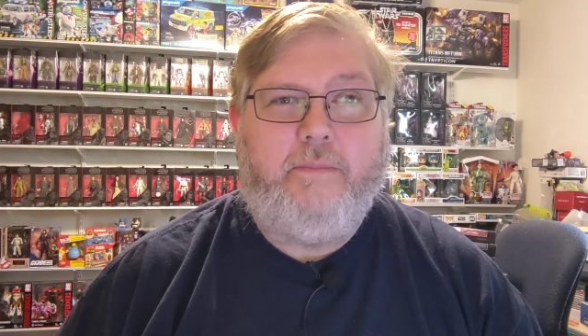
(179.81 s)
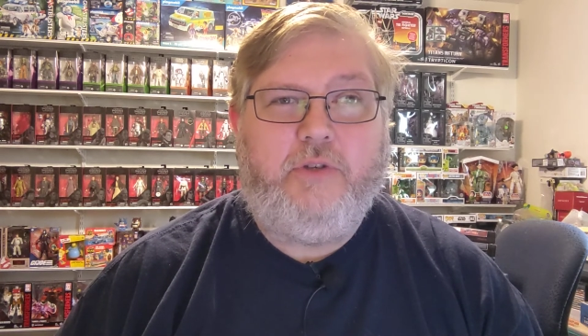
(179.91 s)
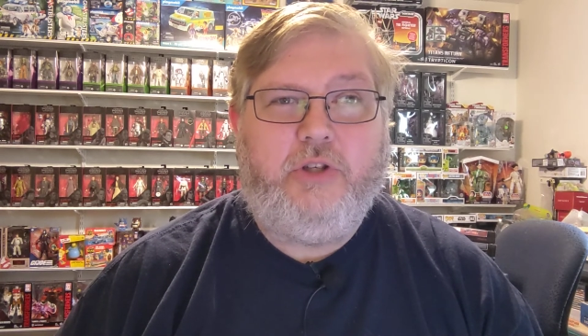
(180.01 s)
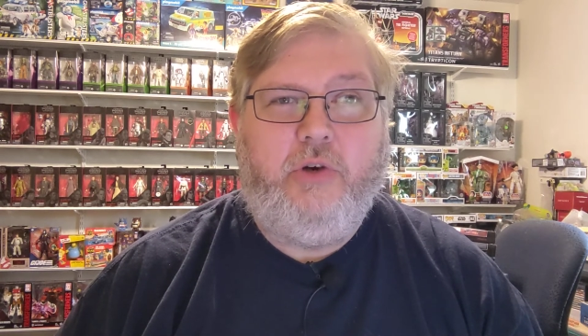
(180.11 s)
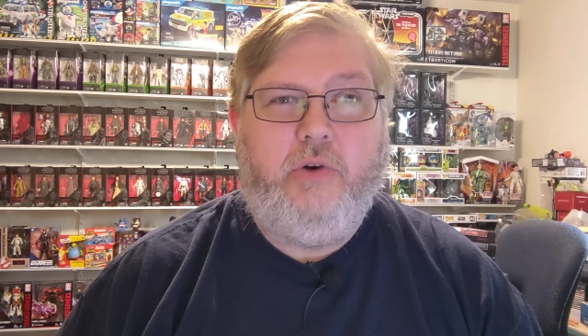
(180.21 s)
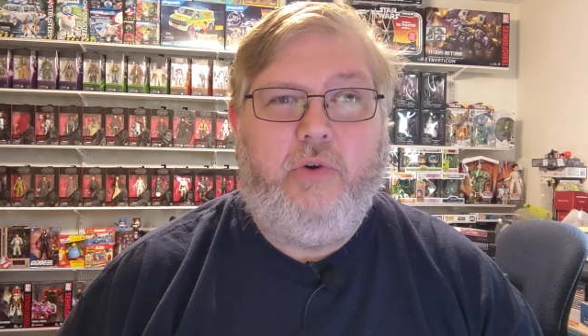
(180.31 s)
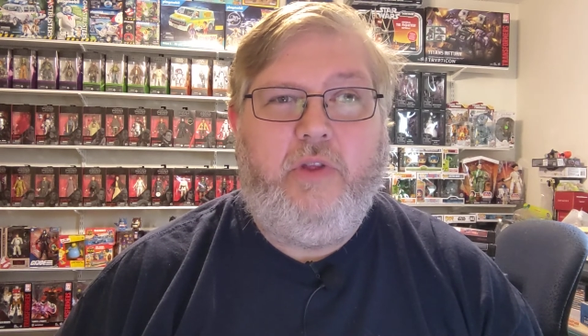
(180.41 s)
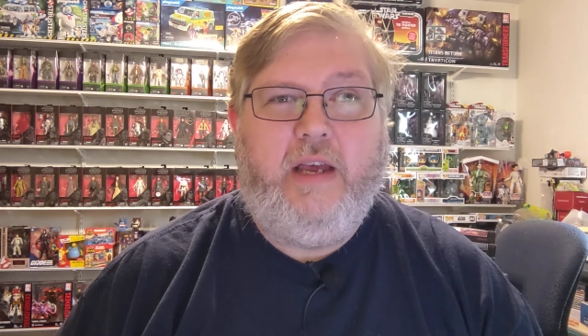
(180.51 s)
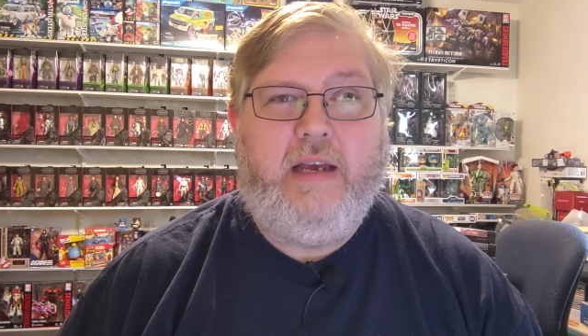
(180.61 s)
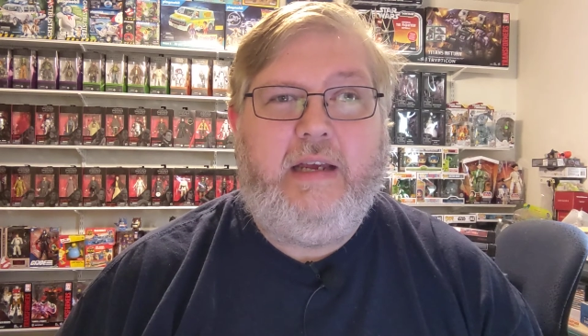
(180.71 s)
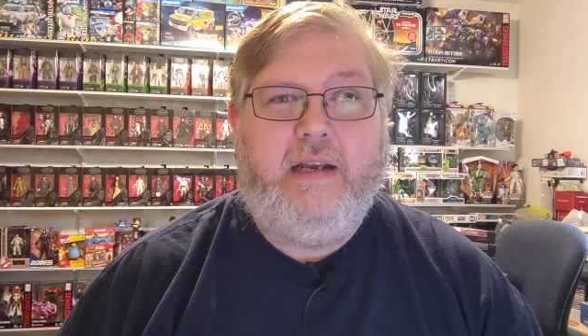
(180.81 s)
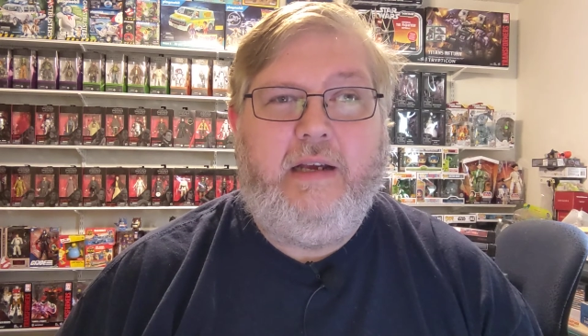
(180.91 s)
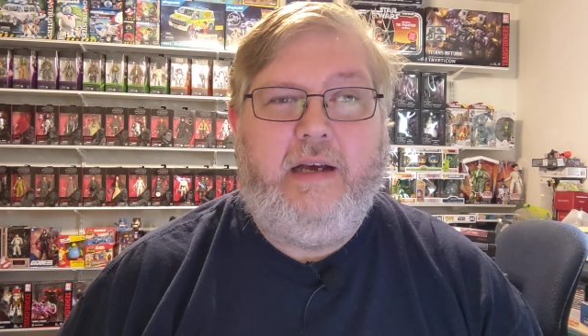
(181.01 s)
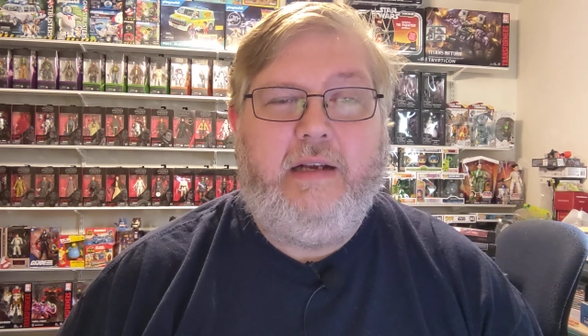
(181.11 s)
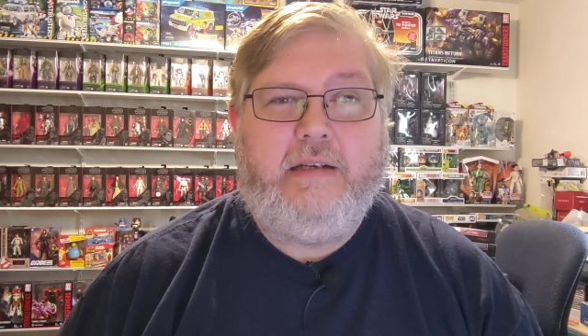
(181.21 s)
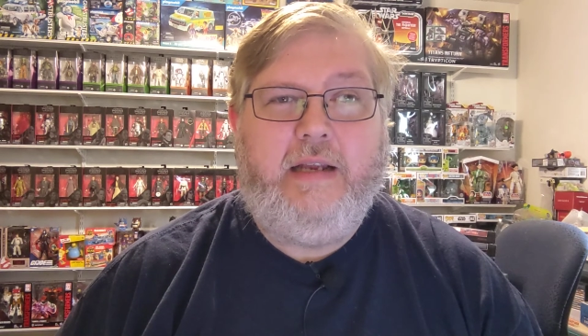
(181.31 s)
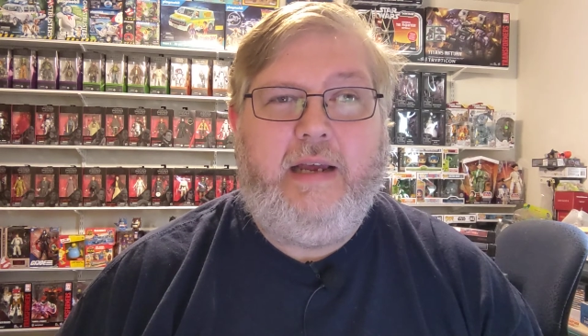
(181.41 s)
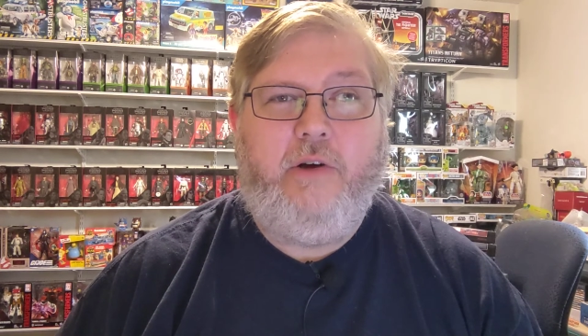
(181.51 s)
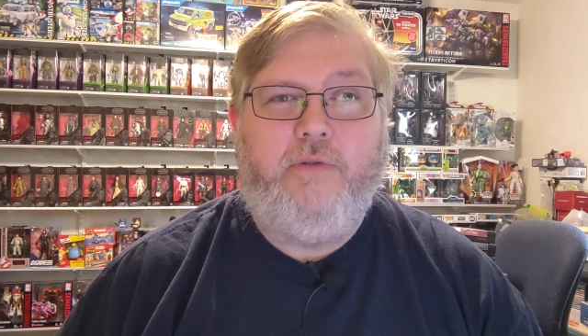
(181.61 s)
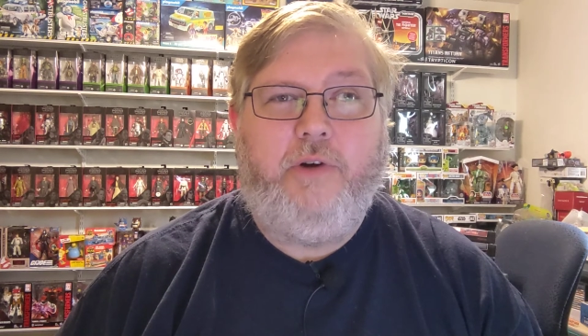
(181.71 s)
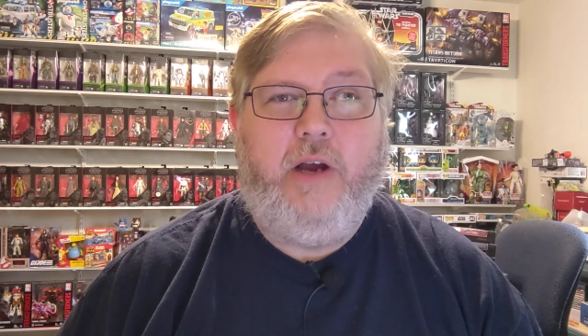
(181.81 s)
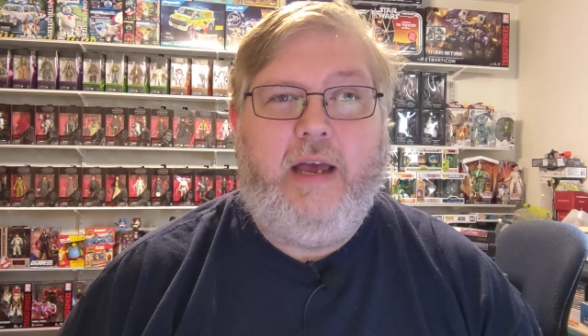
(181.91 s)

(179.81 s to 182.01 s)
So they take over